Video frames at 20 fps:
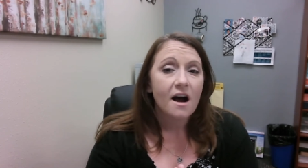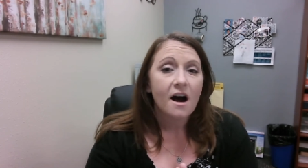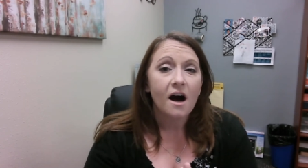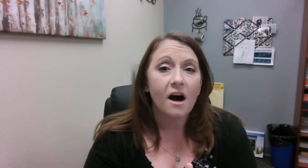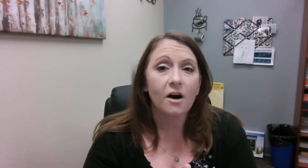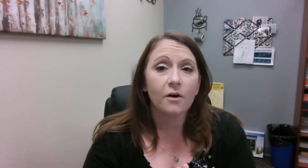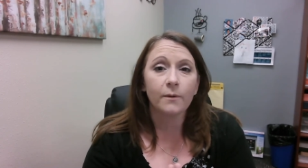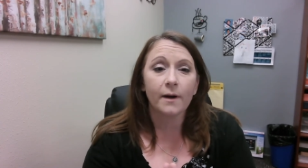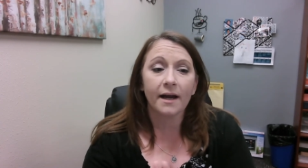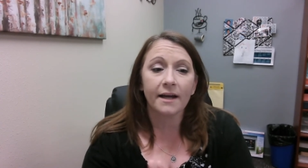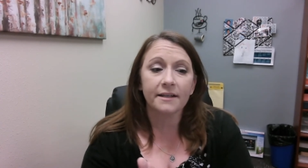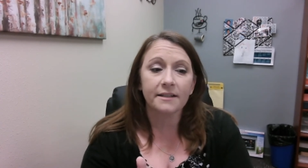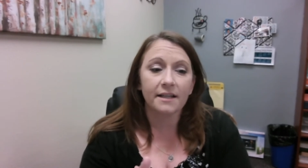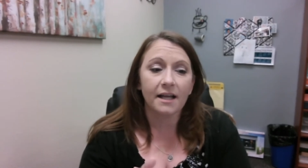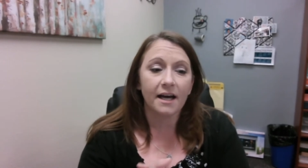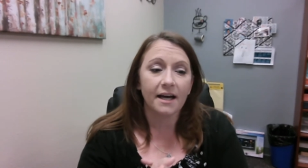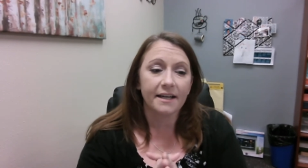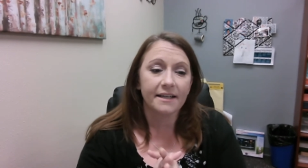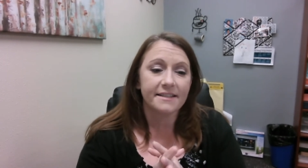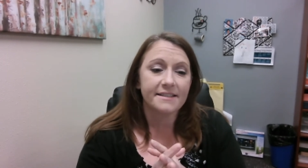All right,
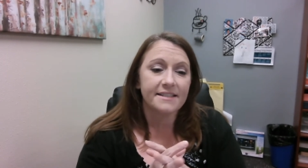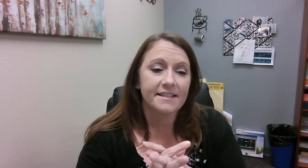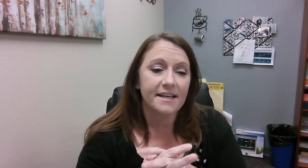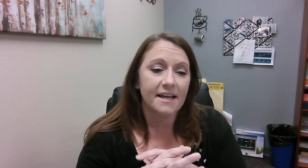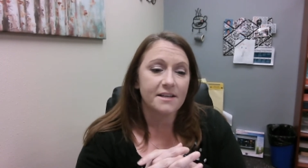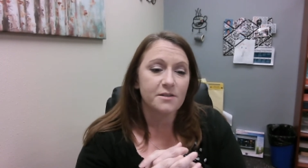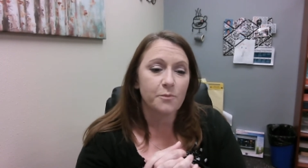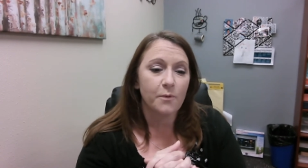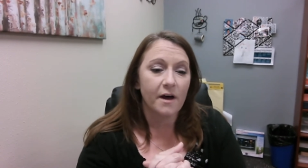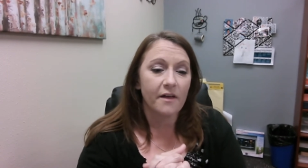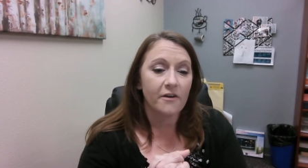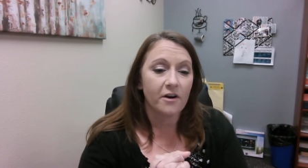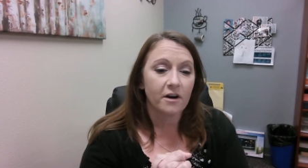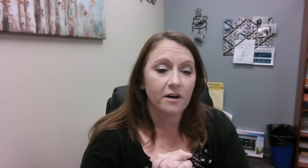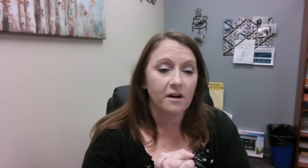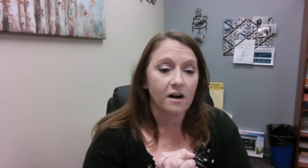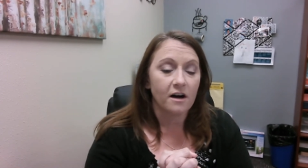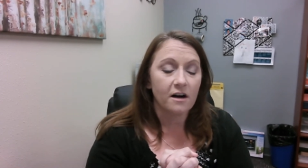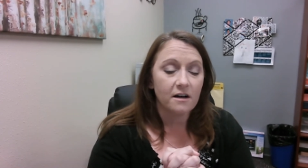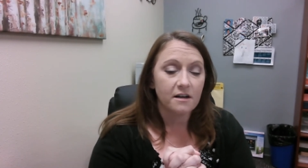Lions, today's weather
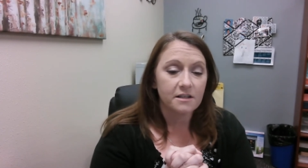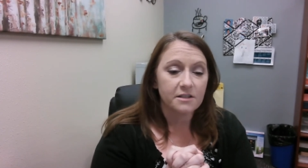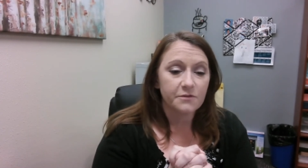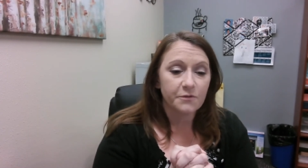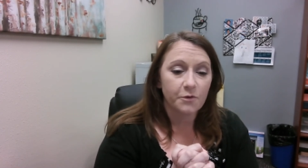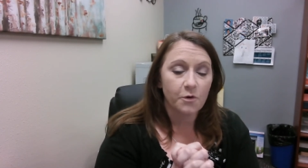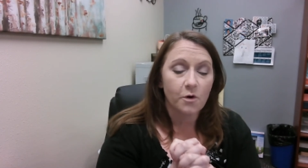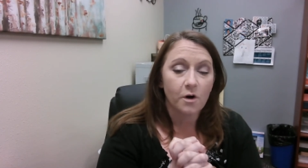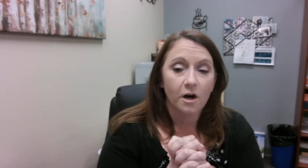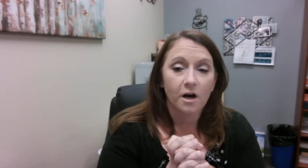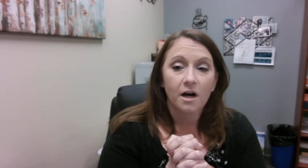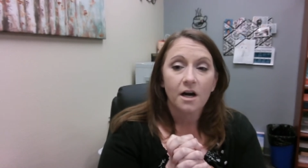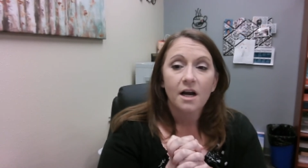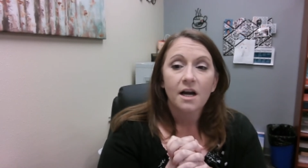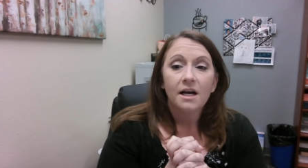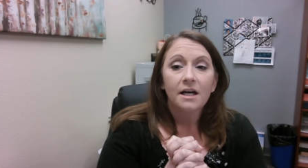calls for